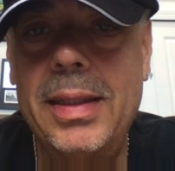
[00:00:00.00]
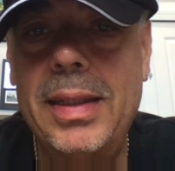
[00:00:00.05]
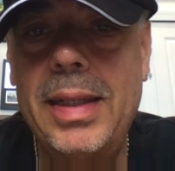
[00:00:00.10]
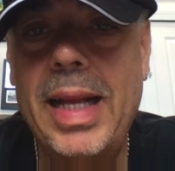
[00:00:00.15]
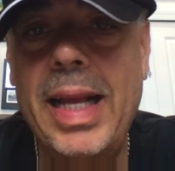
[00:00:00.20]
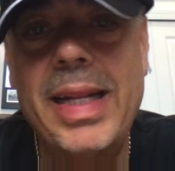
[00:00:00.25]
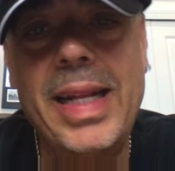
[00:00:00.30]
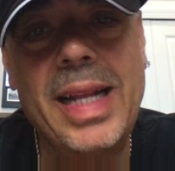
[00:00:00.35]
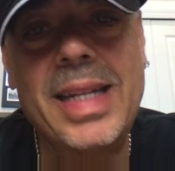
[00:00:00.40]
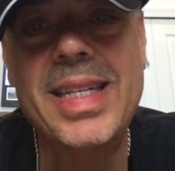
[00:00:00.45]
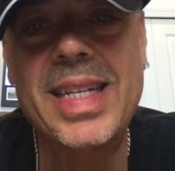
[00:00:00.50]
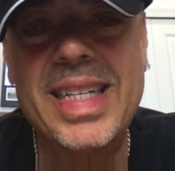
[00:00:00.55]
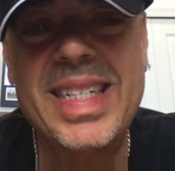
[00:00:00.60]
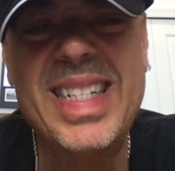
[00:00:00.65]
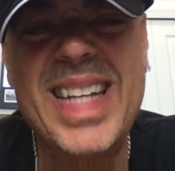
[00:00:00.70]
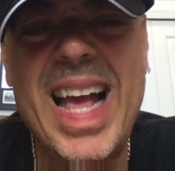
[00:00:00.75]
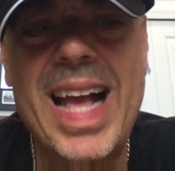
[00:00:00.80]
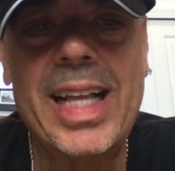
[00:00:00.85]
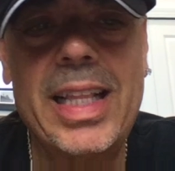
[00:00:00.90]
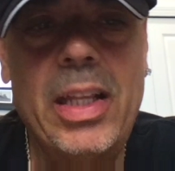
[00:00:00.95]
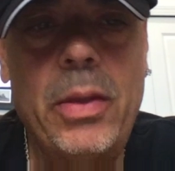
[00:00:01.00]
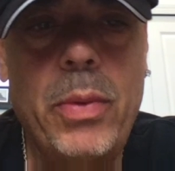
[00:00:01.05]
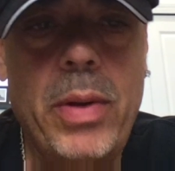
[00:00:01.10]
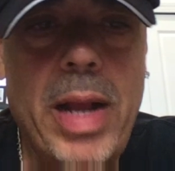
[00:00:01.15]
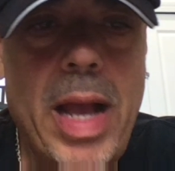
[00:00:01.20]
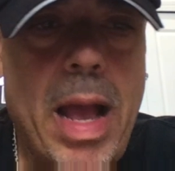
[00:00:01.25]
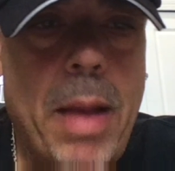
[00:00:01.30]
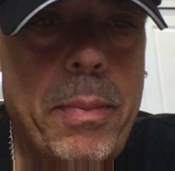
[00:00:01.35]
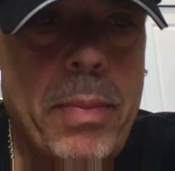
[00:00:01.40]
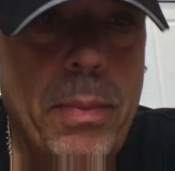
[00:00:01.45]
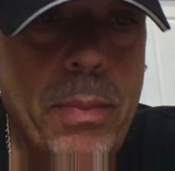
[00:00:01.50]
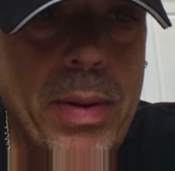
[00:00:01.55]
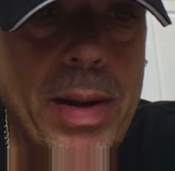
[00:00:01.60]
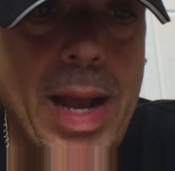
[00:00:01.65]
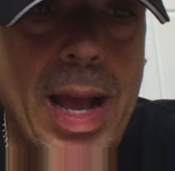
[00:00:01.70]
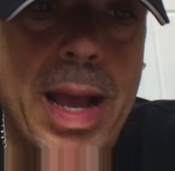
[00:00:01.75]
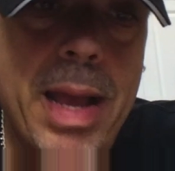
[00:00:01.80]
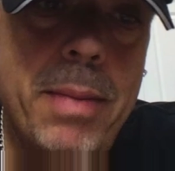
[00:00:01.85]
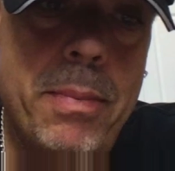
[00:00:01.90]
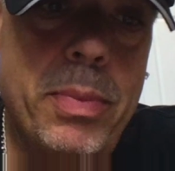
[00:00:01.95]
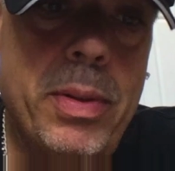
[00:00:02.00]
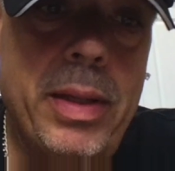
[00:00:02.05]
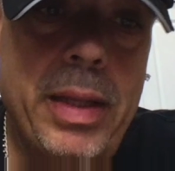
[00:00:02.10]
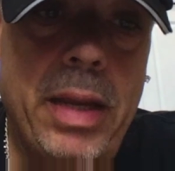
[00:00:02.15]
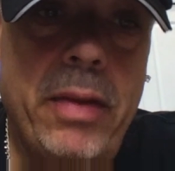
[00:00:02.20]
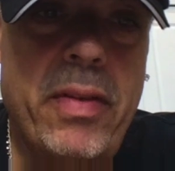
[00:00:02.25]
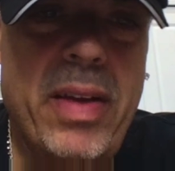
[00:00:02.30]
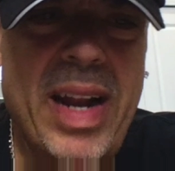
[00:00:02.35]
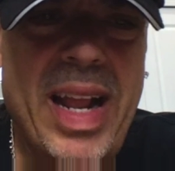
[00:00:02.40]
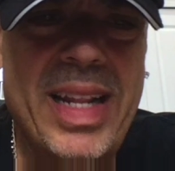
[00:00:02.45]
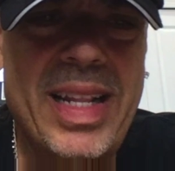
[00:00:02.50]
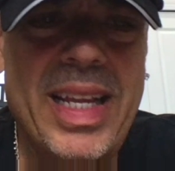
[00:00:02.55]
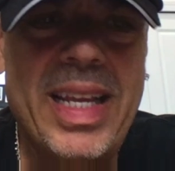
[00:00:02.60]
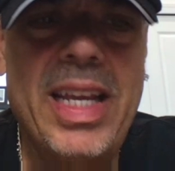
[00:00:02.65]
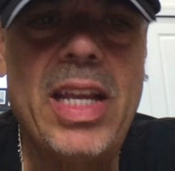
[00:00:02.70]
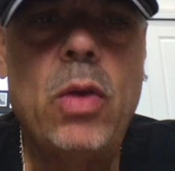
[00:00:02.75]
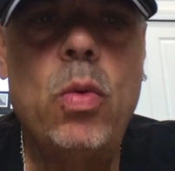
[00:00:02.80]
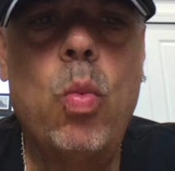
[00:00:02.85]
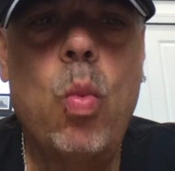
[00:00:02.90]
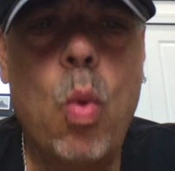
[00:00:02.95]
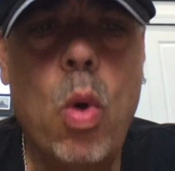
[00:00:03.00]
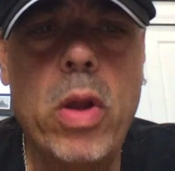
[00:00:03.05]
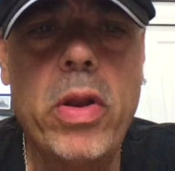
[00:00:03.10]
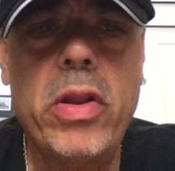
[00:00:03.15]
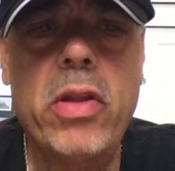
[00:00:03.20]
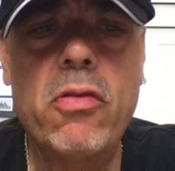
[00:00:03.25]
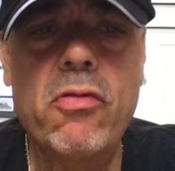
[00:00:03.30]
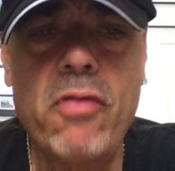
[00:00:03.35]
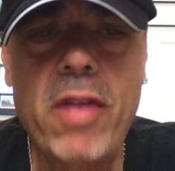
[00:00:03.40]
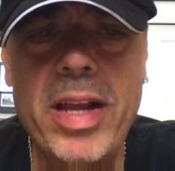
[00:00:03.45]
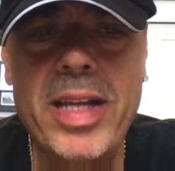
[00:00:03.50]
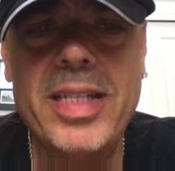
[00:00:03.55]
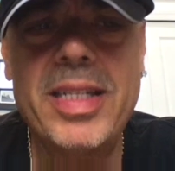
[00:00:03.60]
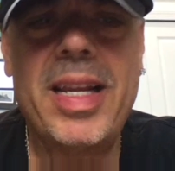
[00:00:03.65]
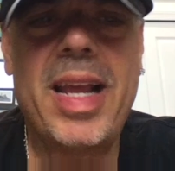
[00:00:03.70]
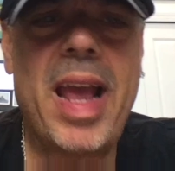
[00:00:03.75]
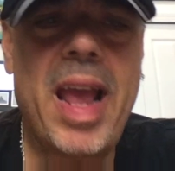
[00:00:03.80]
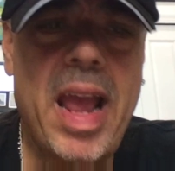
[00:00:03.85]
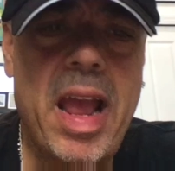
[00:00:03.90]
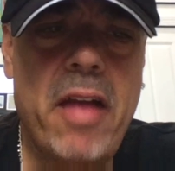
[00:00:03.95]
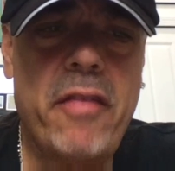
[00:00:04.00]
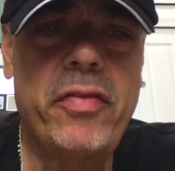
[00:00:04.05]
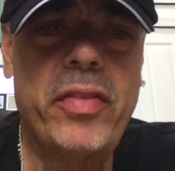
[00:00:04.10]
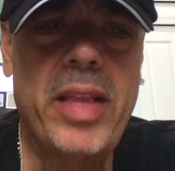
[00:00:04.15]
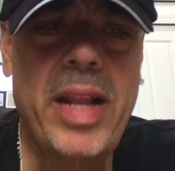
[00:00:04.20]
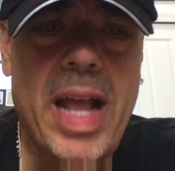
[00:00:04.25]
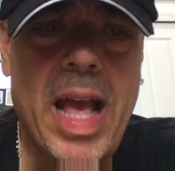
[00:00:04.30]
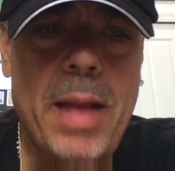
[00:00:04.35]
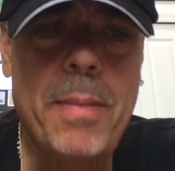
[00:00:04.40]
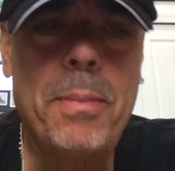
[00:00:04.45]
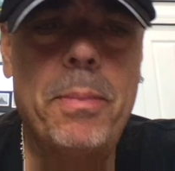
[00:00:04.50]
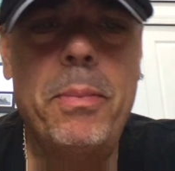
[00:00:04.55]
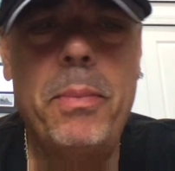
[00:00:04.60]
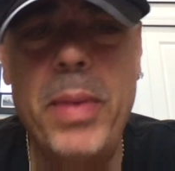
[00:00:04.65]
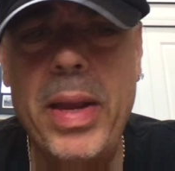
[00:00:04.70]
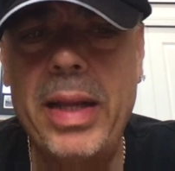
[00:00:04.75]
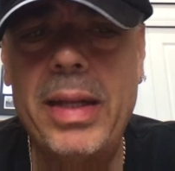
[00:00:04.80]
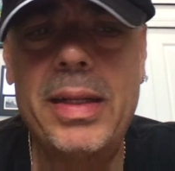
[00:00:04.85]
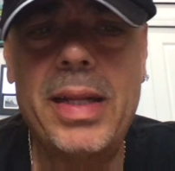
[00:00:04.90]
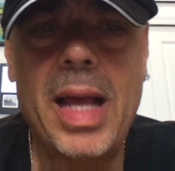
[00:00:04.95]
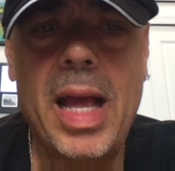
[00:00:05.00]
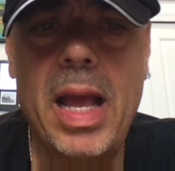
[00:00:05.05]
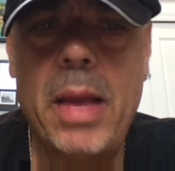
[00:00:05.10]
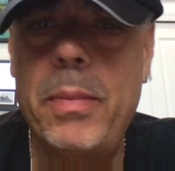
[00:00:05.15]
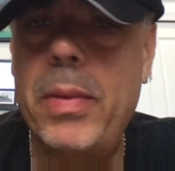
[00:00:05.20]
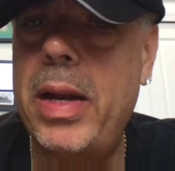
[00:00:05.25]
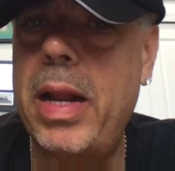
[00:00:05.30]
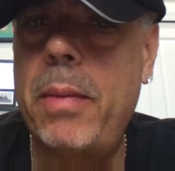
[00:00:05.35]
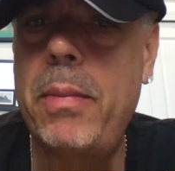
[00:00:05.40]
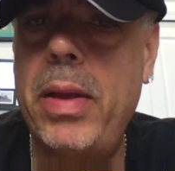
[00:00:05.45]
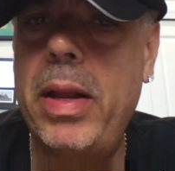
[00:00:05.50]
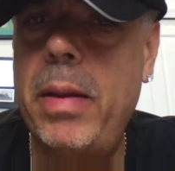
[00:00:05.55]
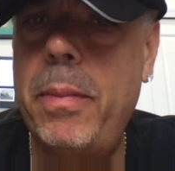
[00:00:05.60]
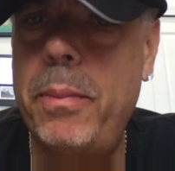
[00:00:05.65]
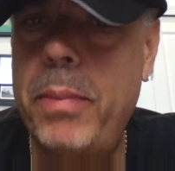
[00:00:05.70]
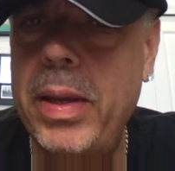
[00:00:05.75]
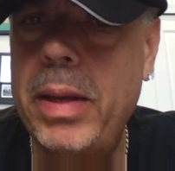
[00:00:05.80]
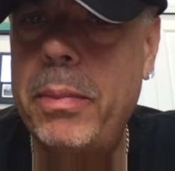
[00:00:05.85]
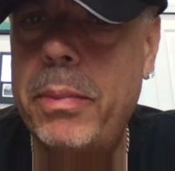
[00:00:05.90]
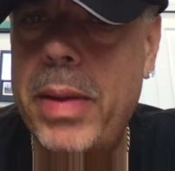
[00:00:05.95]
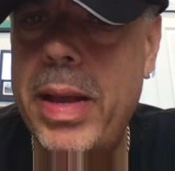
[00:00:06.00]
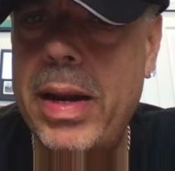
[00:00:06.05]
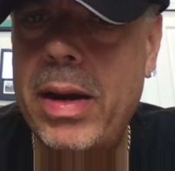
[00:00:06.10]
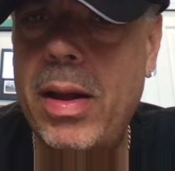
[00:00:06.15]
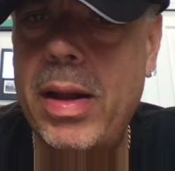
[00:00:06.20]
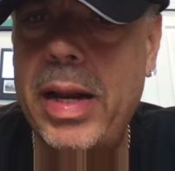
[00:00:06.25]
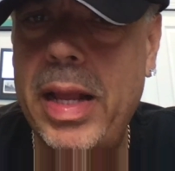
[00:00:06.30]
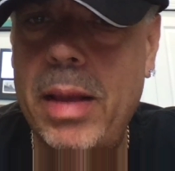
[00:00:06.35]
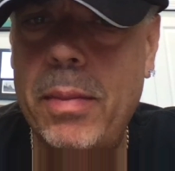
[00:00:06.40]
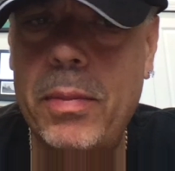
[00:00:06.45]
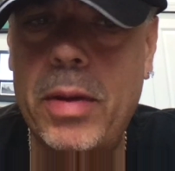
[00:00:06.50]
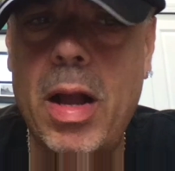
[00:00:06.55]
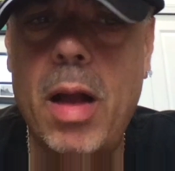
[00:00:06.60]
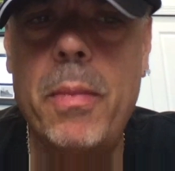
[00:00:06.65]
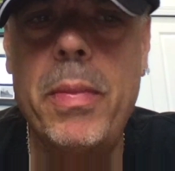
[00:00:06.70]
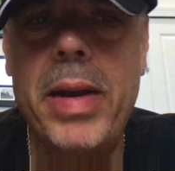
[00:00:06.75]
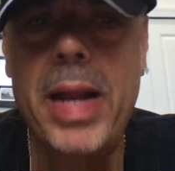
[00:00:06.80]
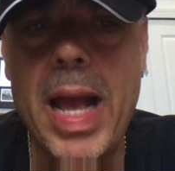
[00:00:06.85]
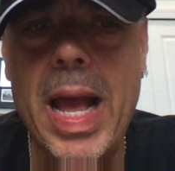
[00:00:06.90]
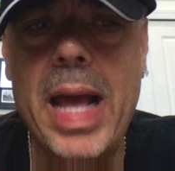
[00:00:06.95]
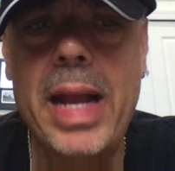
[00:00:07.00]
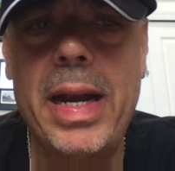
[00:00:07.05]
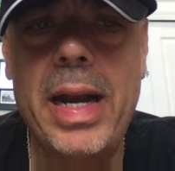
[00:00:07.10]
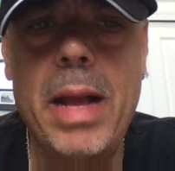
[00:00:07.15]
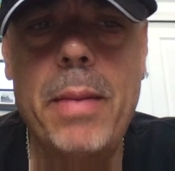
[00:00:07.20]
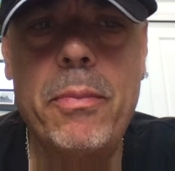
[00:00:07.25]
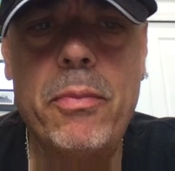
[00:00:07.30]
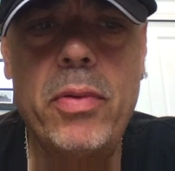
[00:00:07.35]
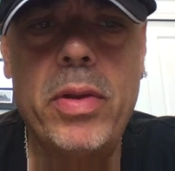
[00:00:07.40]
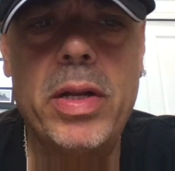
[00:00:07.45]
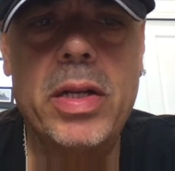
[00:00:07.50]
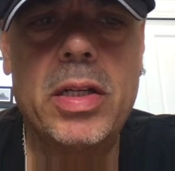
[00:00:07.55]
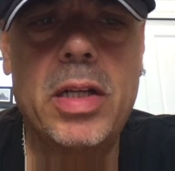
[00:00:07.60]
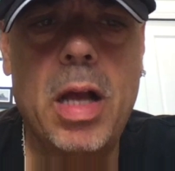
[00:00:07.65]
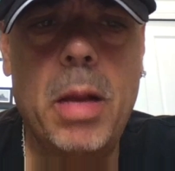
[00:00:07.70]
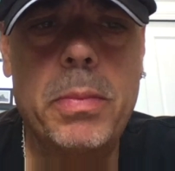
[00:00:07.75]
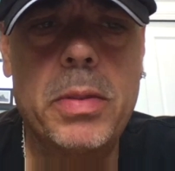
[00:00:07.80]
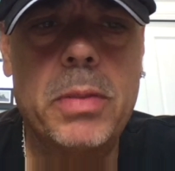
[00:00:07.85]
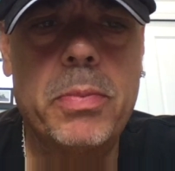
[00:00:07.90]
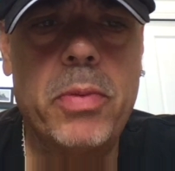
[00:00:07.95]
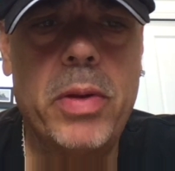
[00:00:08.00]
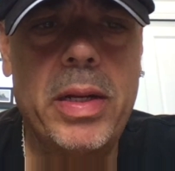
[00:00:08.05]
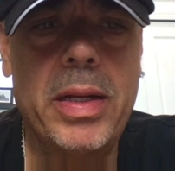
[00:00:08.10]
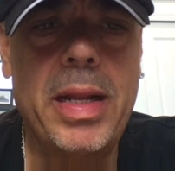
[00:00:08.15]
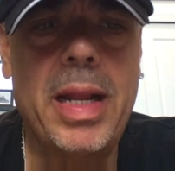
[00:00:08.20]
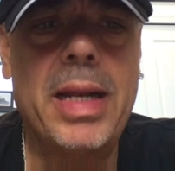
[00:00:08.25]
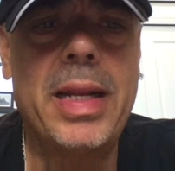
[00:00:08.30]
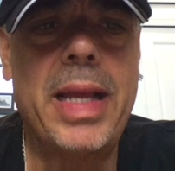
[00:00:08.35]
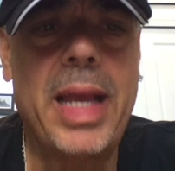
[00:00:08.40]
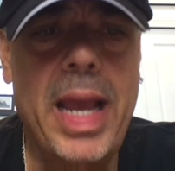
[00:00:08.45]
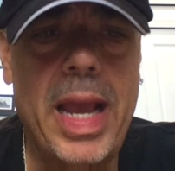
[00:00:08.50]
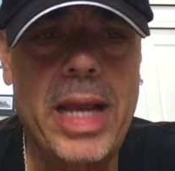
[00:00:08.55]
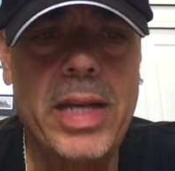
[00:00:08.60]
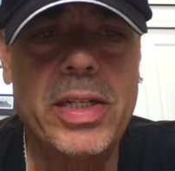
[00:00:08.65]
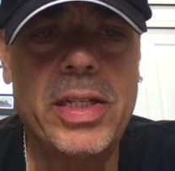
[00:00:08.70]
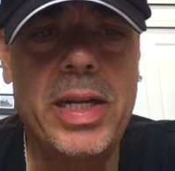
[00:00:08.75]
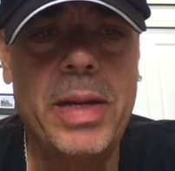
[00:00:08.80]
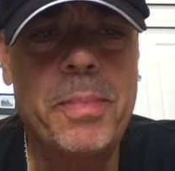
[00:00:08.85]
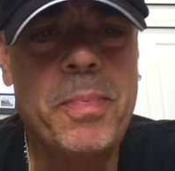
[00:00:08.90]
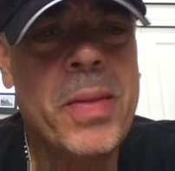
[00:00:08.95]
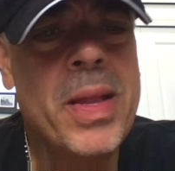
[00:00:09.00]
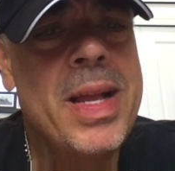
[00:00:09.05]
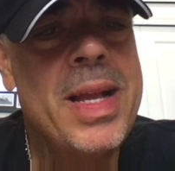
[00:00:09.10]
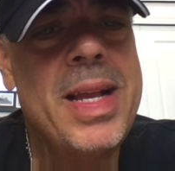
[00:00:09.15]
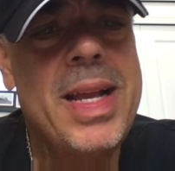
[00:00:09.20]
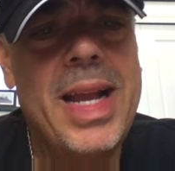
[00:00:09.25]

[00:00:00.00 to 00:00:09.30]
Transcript: And that's exactly what happened. But I believe, and I think he won the race after that big time, and I made a big bet on him coming out of that Breeders' Cup sprint and cashed it.